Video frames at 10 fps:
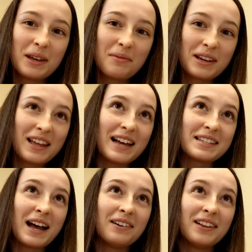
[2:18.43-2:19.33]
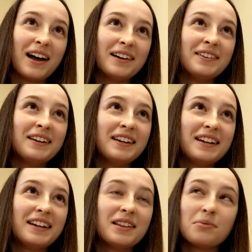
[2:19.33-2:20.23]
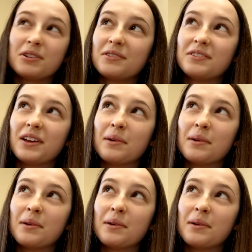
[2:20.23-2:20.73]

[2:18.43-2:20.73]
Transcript: playing my class out loud in the middle of the